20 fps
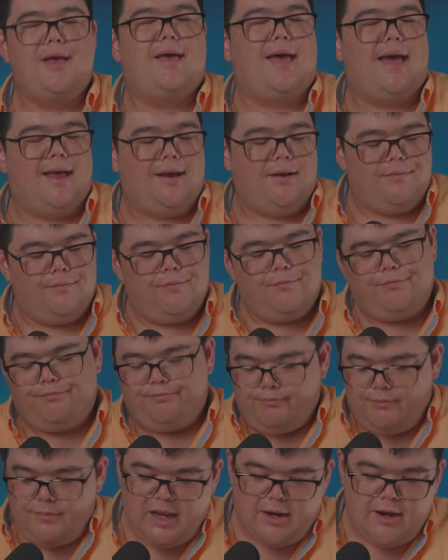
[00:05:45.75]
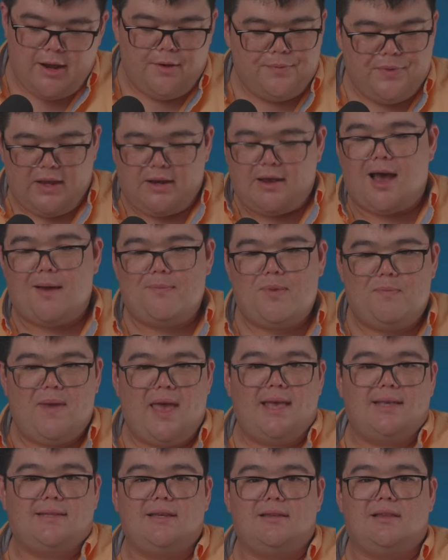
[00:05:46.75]
And, they
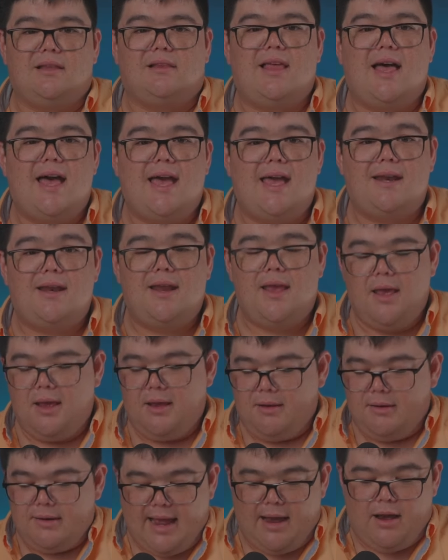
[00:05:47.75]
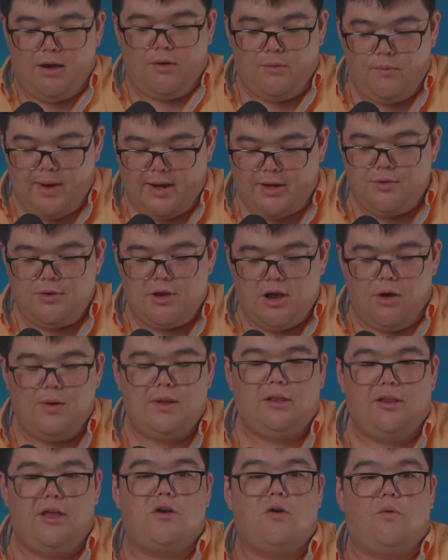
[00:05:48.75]
copy-pasted the line. Now, when you go
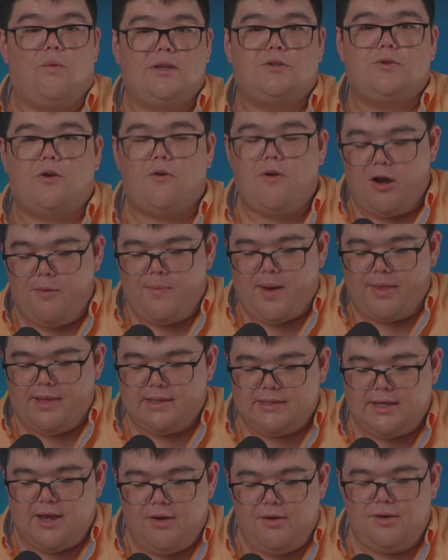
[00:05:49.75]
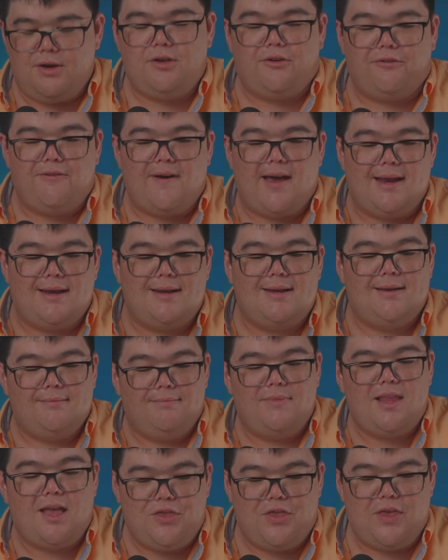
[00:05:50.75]
and look what's required by this code, you'll find
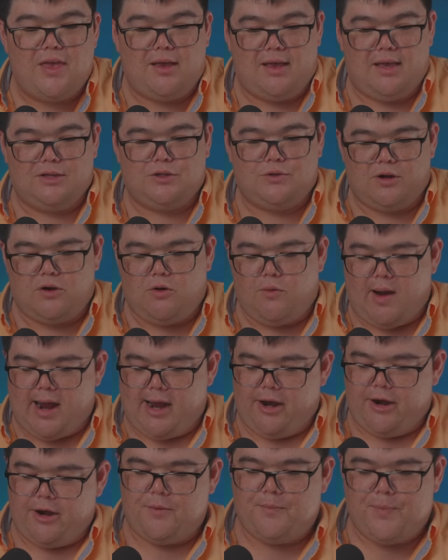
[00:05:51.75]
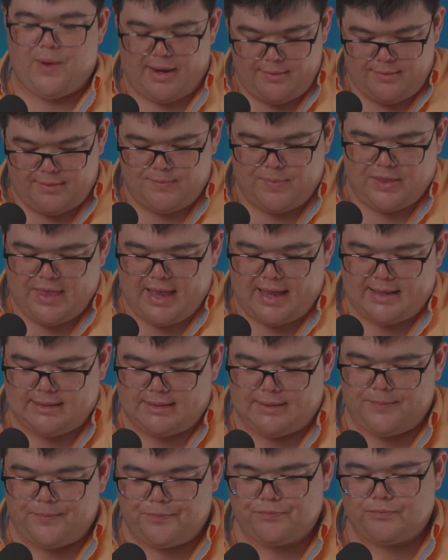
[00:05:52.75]
nothing is required. But
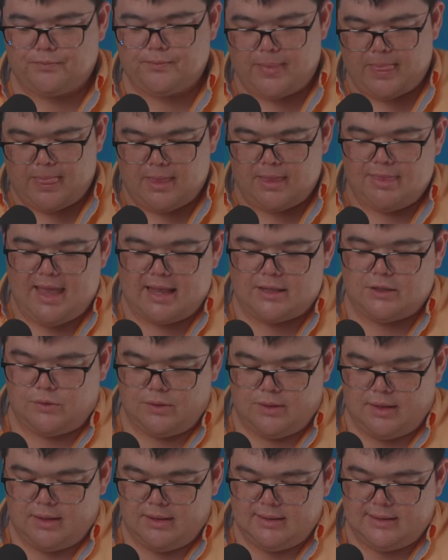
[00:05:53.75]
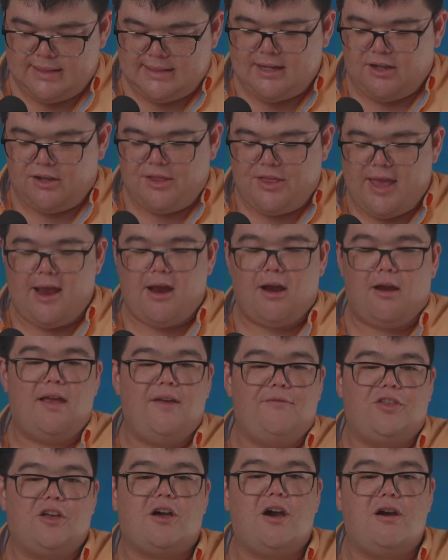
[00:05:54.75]
that's still there.
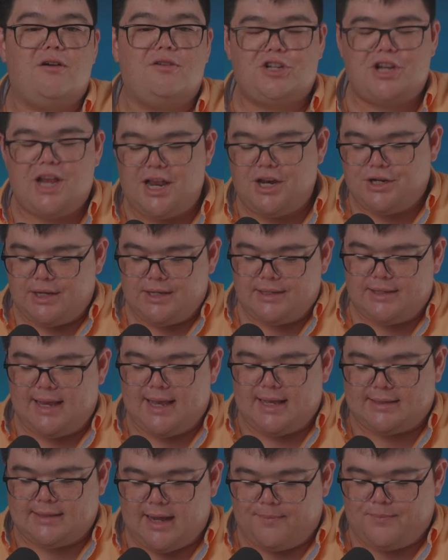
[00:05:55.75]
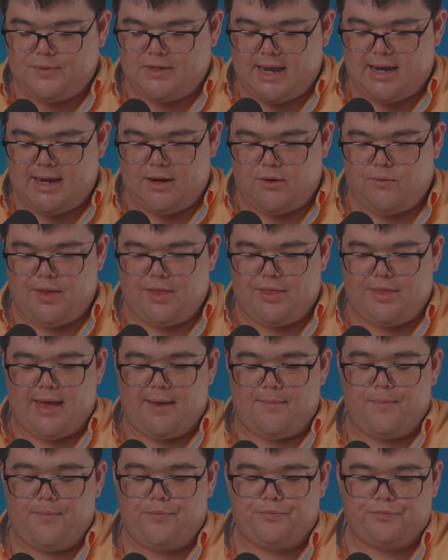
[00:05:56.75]
If the code changes, it gets updated with
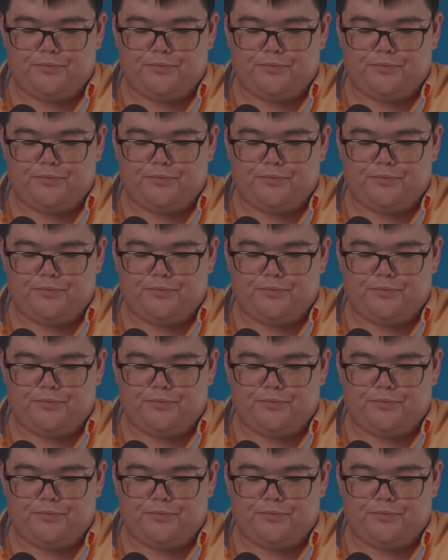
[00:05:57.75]
them.